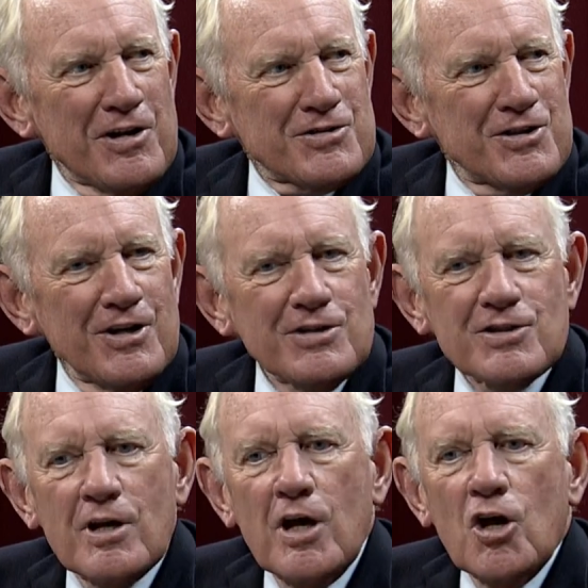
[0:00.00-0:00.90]
cities.
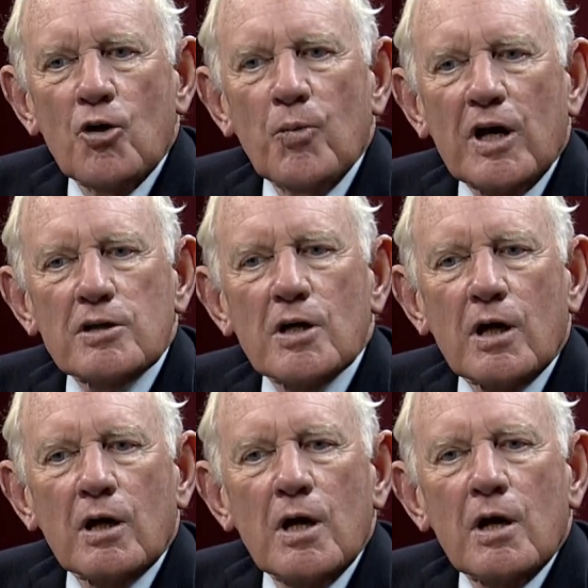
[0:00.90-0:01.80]
Okay. But
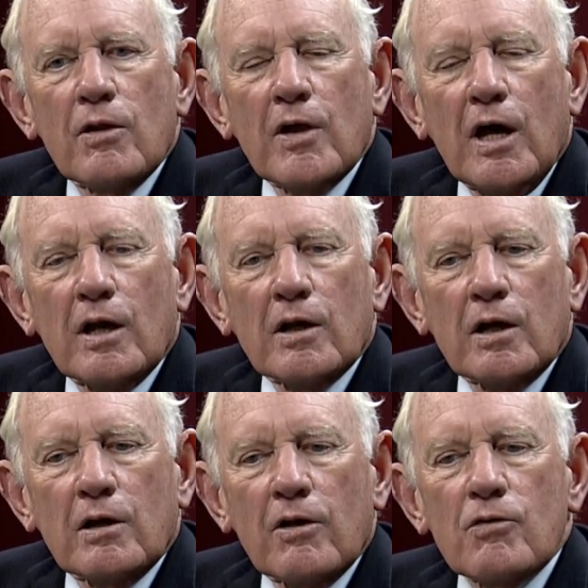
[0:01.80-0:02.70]

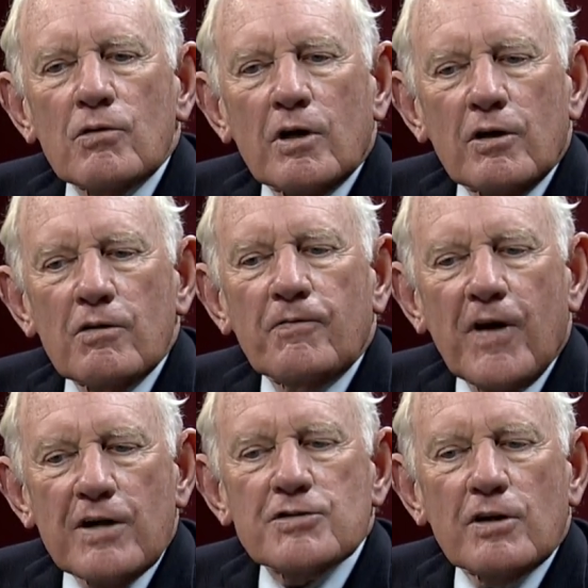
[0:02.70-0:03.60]
another
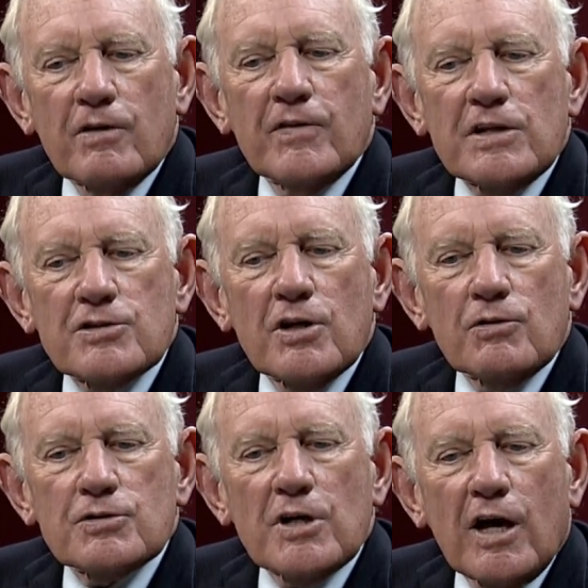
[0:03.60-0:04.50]
facet of that
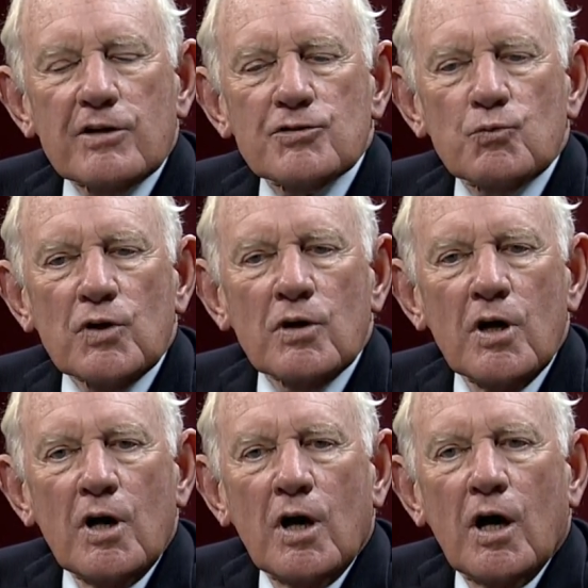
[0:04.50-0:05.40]
sales tax, when
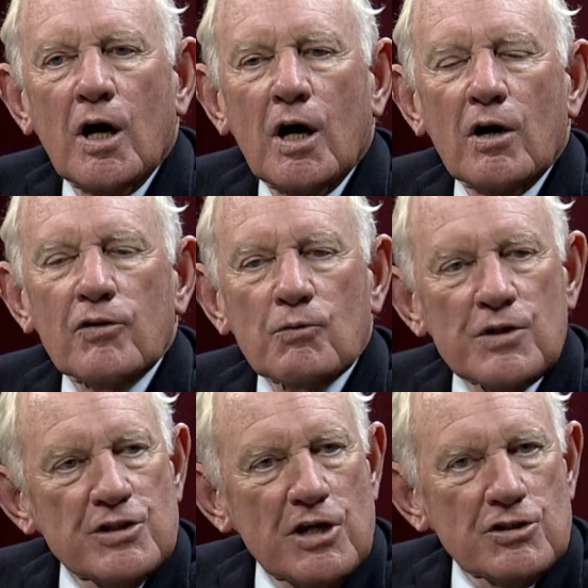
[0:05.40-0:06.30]
the
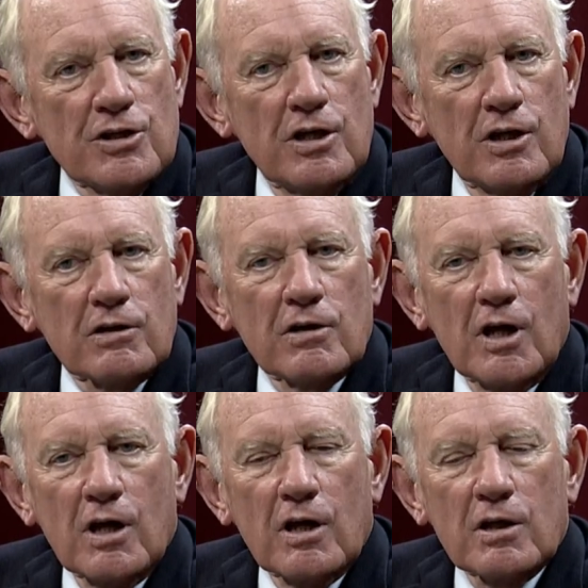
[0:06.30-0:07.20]
recession hit
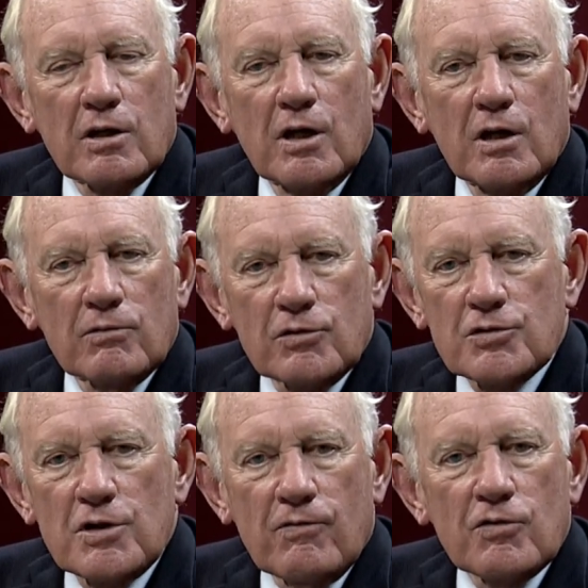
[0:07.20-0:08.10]
and
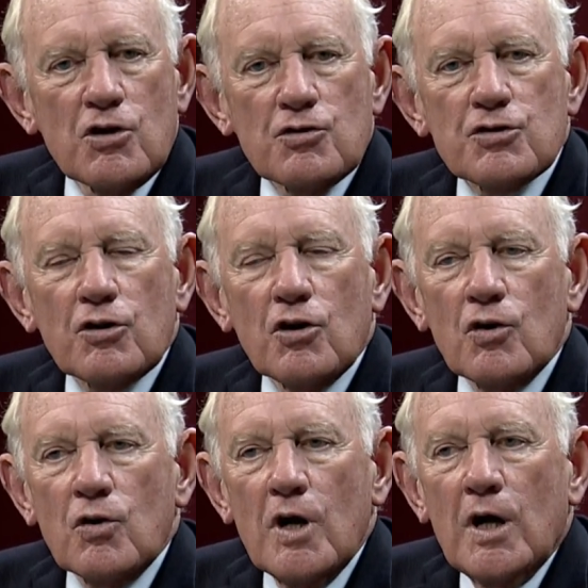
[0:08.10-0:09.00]
several years
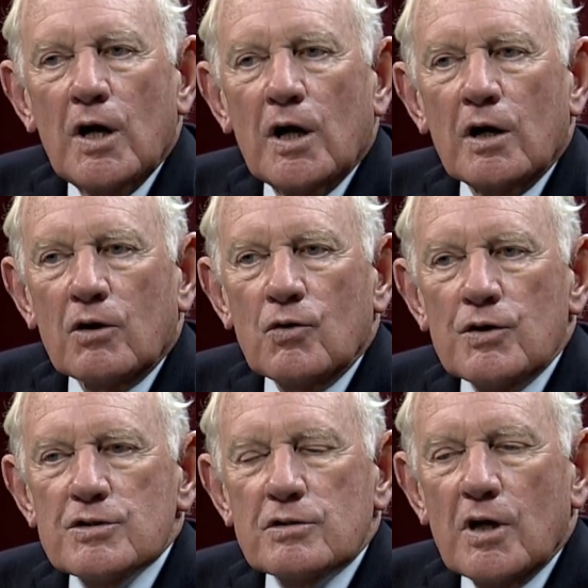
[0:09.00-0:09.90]
ago, of course,